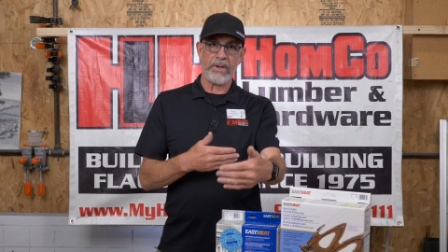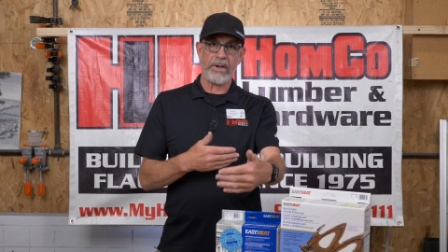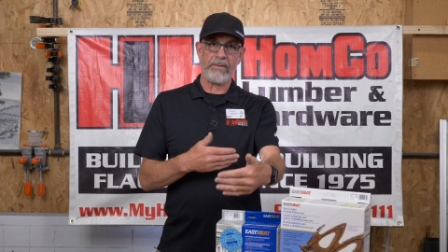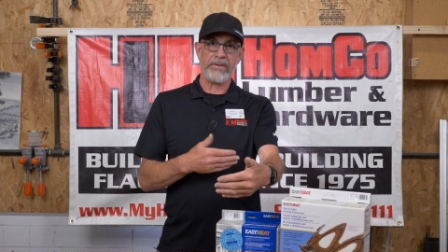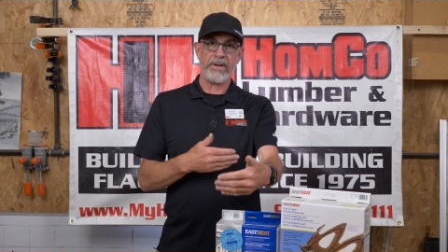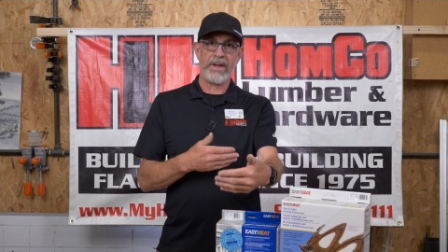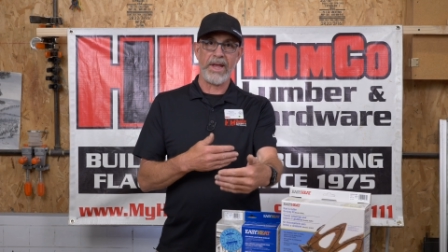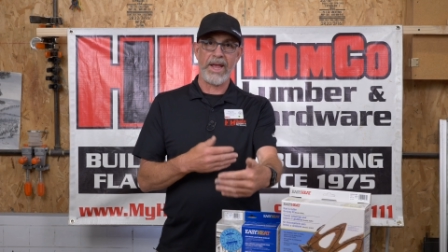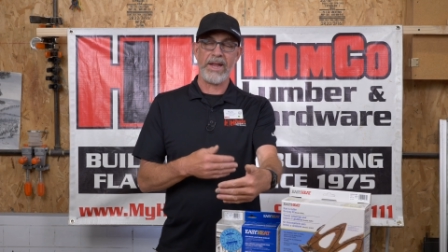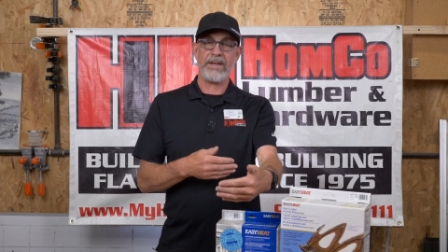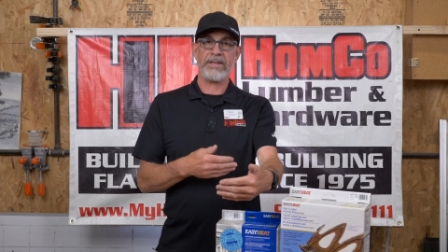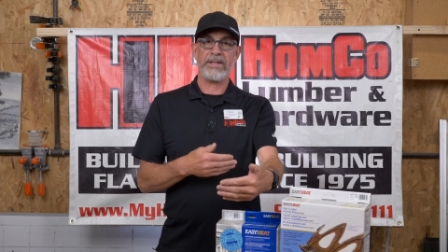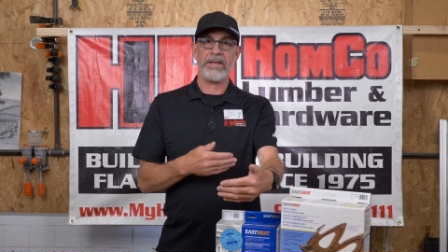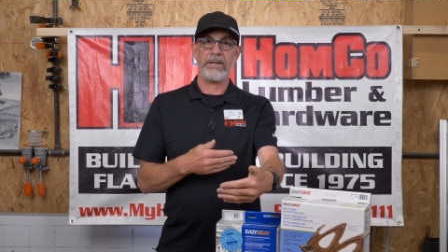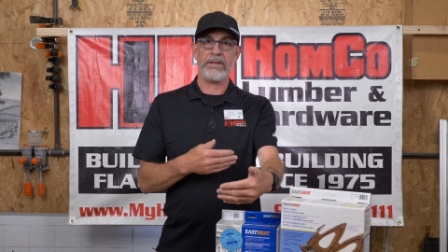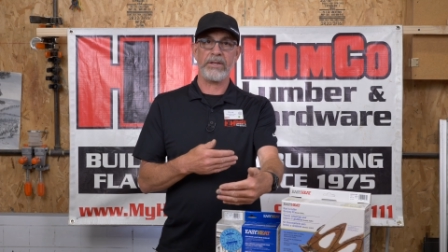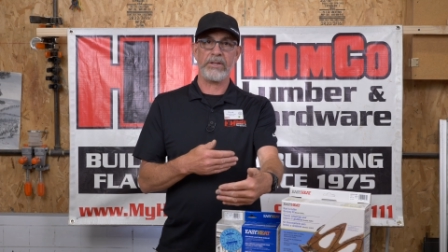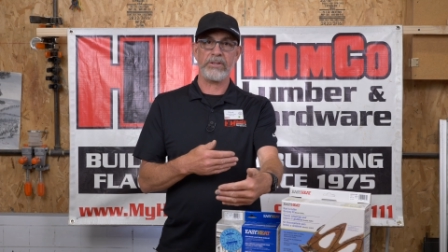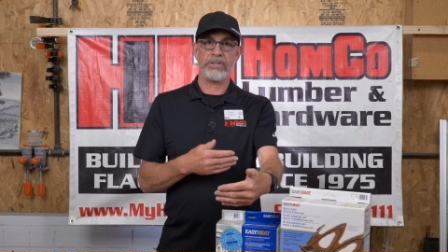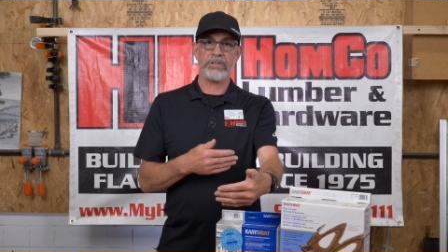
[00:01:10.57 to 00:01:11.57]
you have an
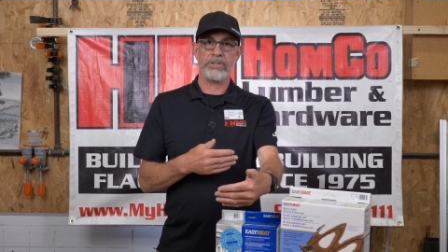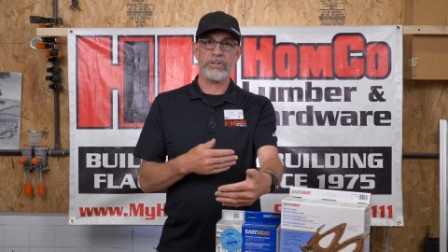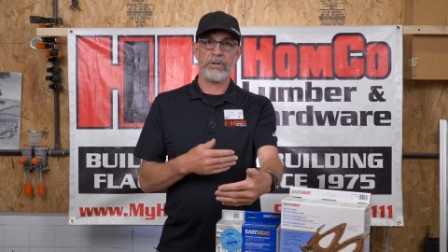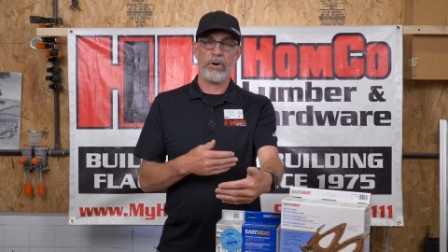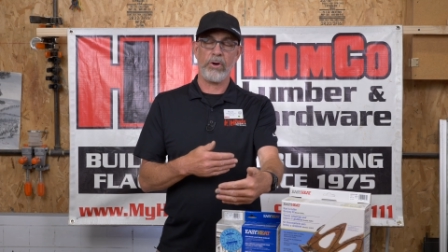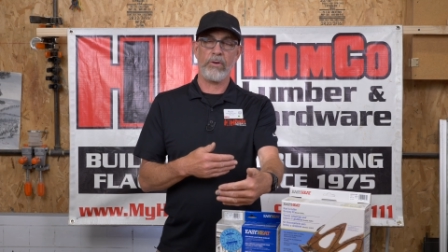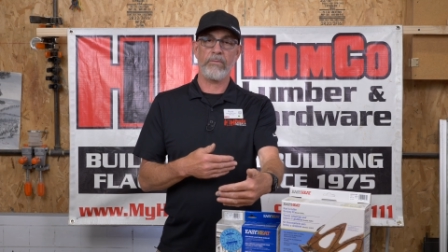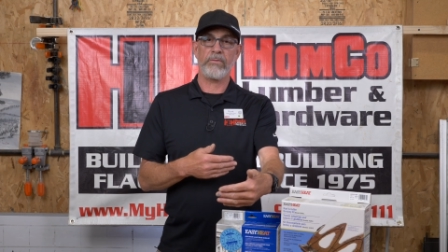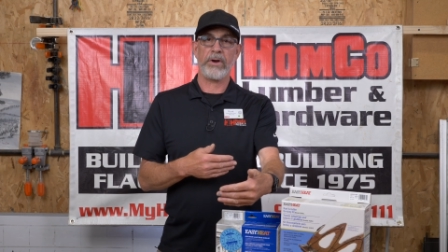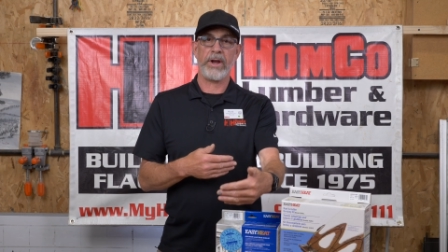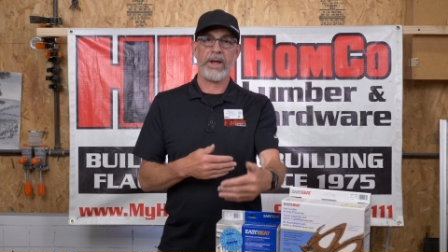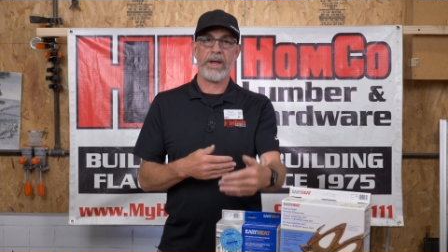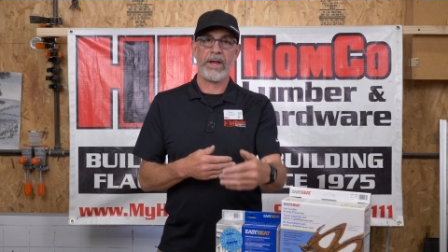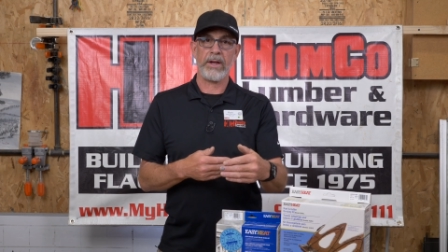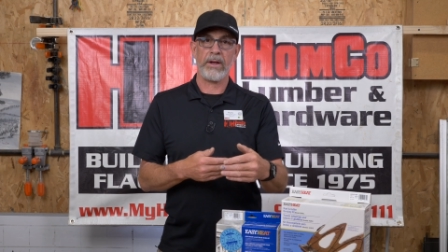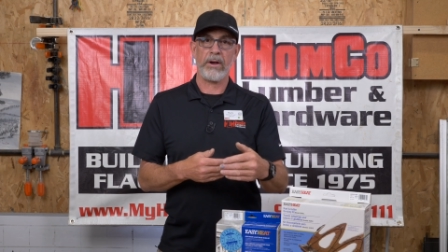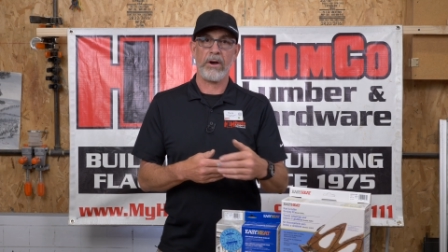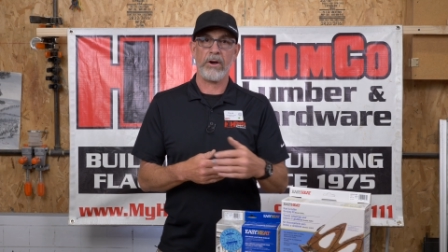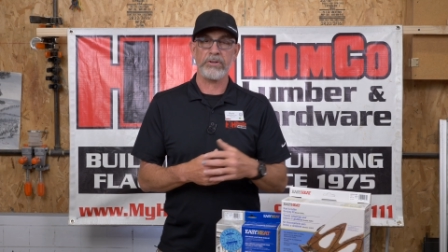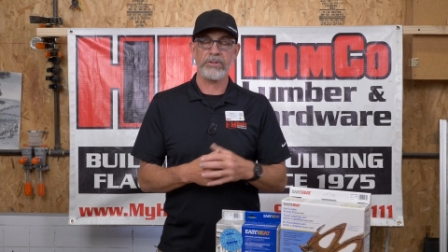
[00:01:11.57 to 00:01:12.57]
18 inch
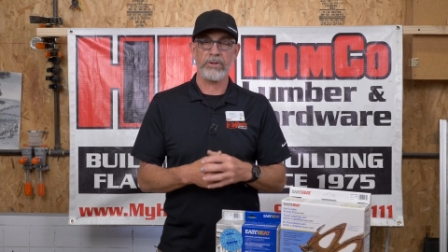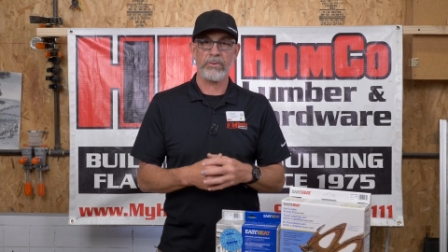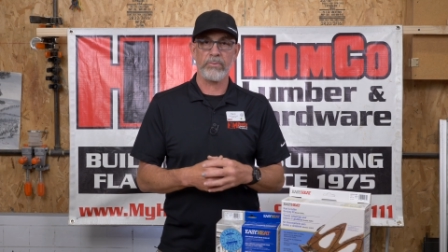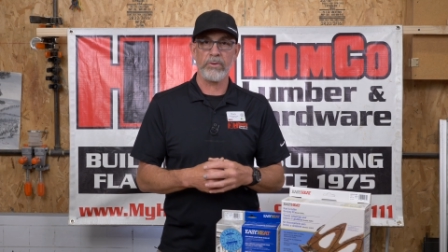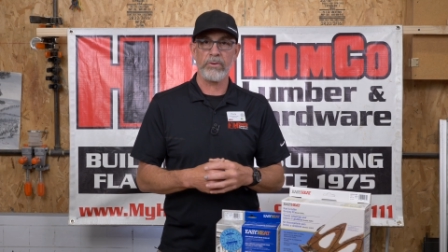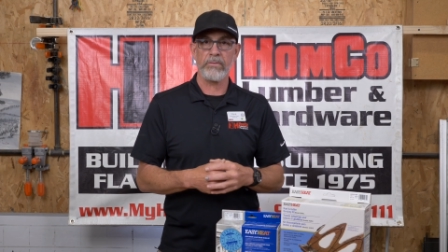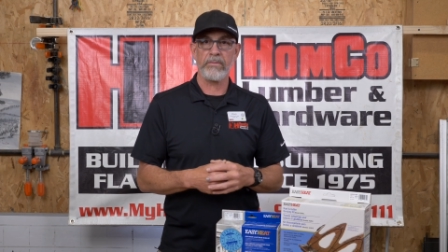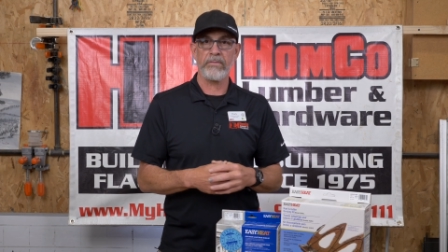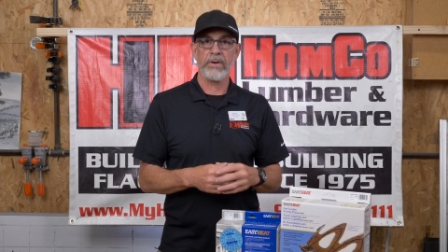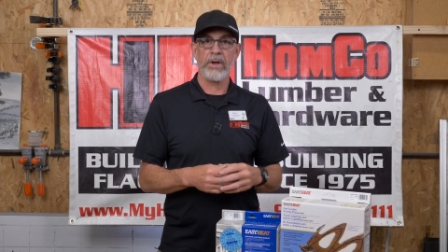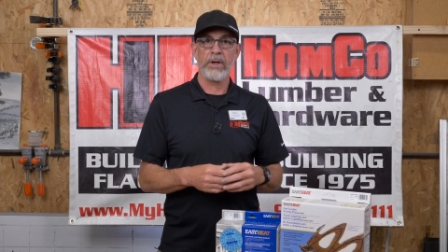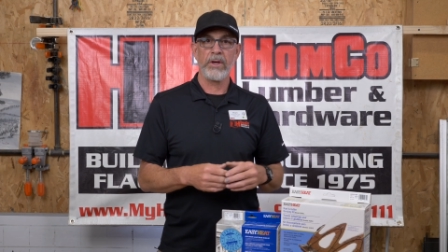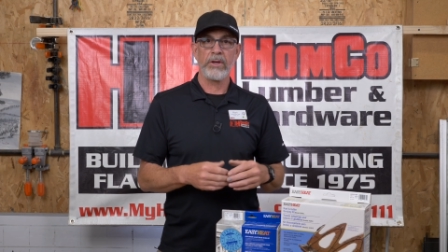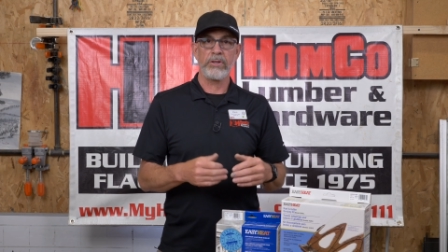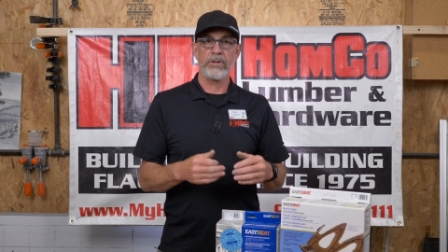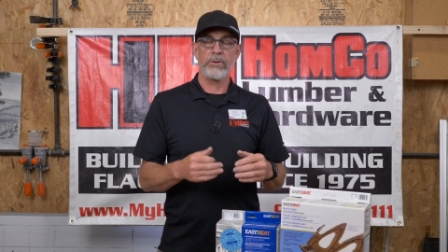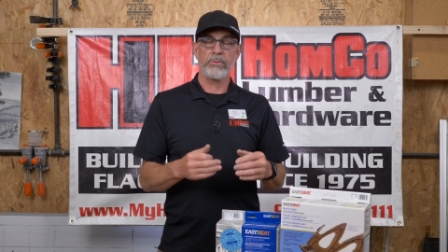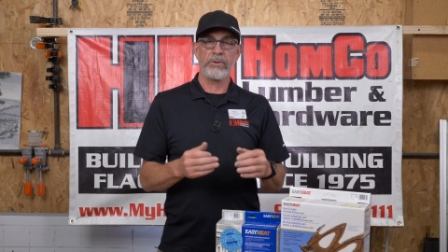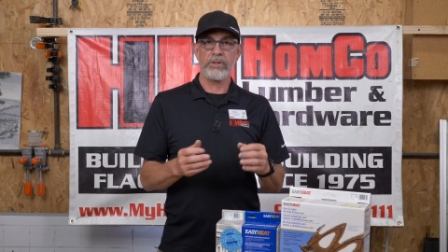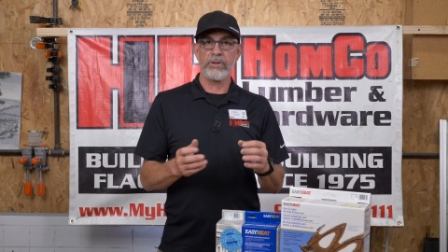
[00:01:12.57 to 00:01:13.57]
overhang on your roof,
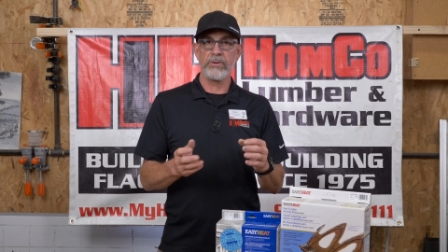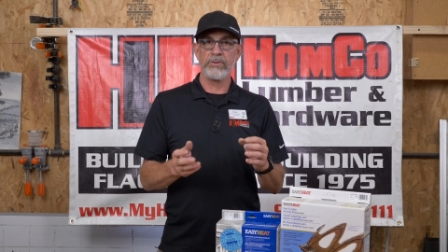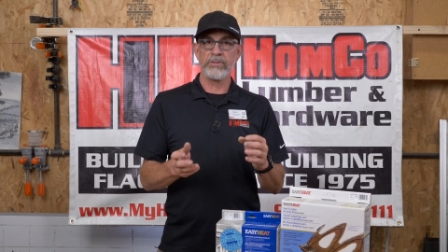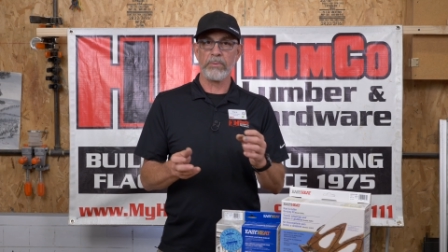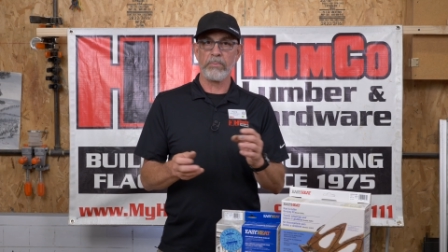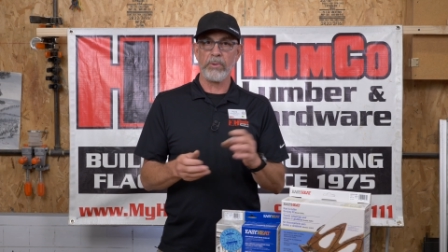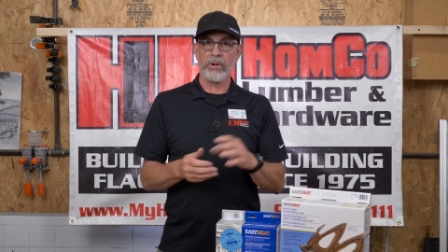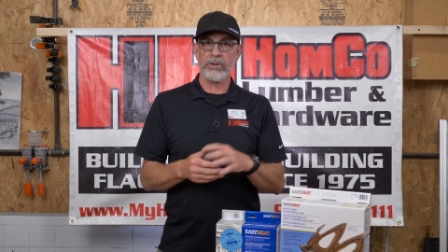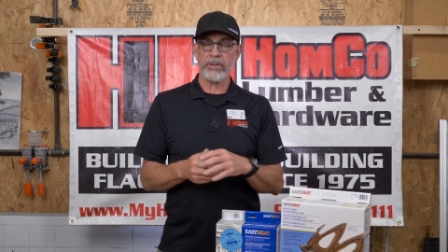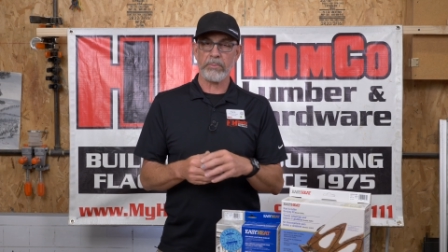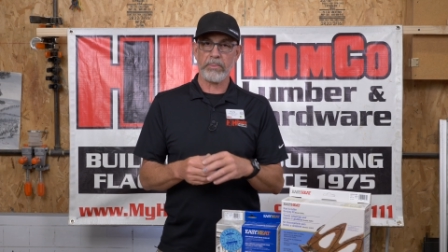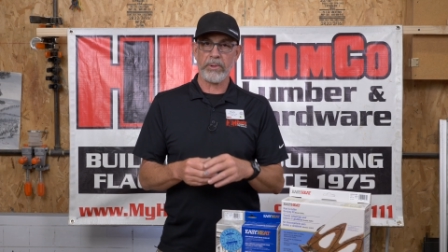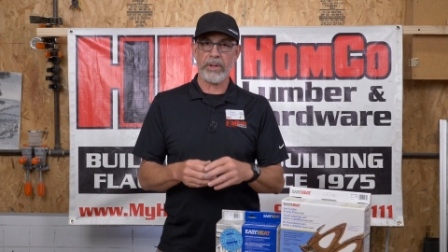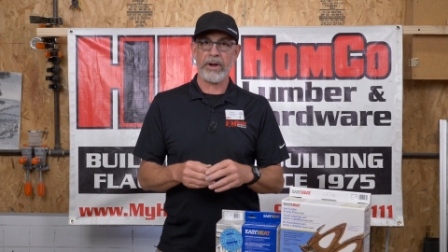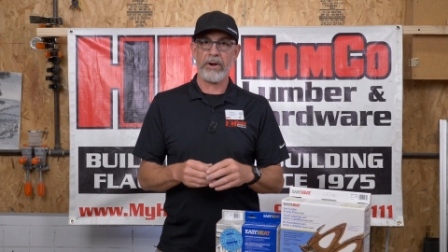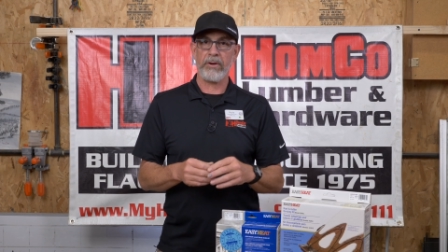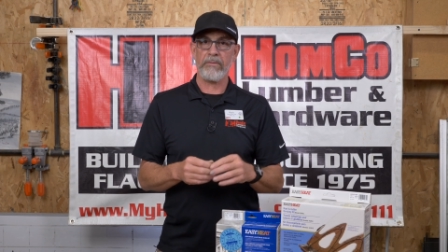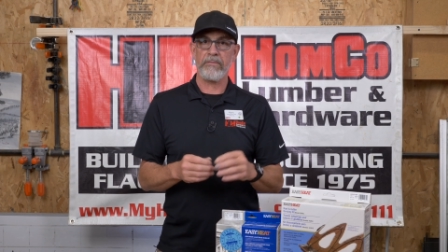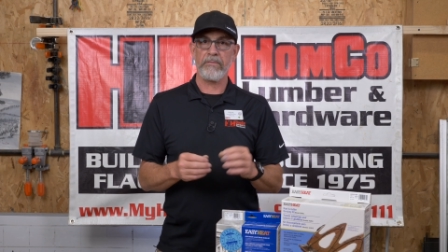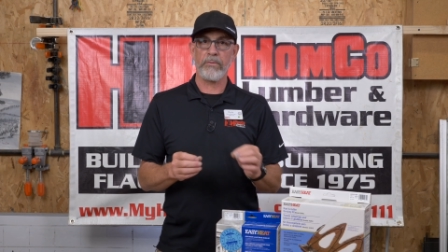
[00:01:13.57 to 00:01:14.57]
you would use a multiplier of